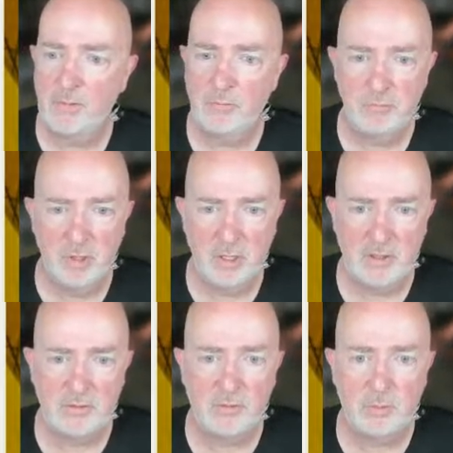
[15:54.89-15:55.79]

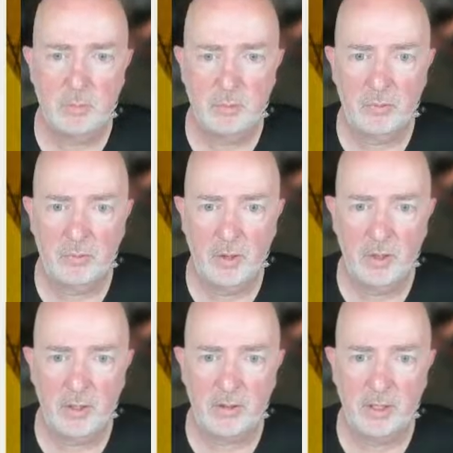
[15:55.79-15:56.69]
released
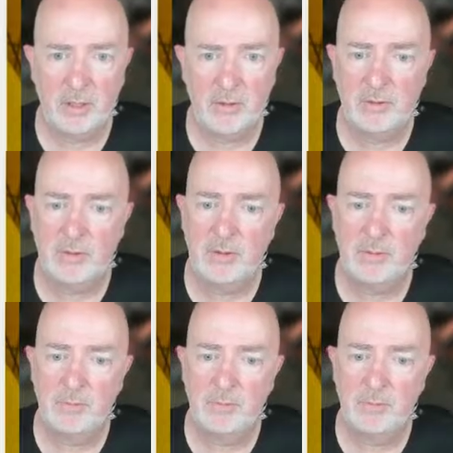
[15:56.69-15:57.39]
product entity.